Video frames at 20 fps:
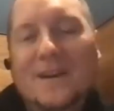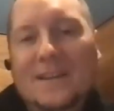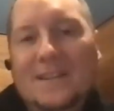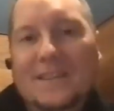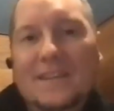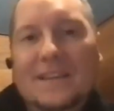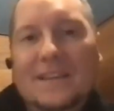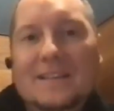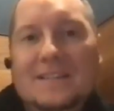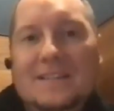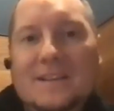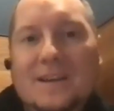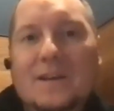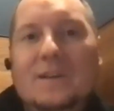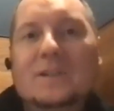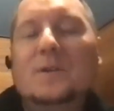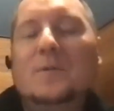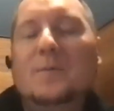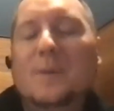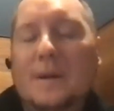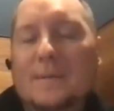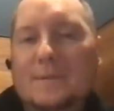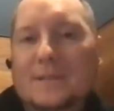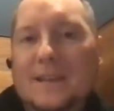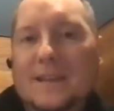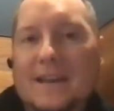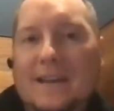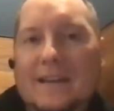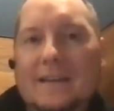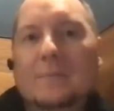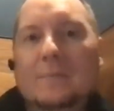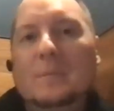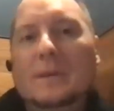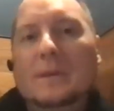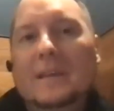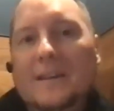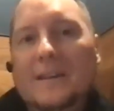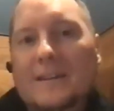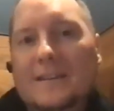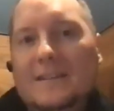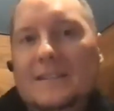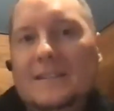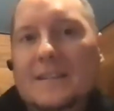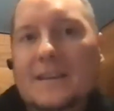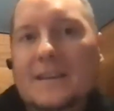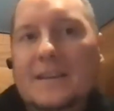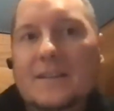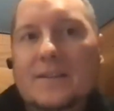to find things on your website because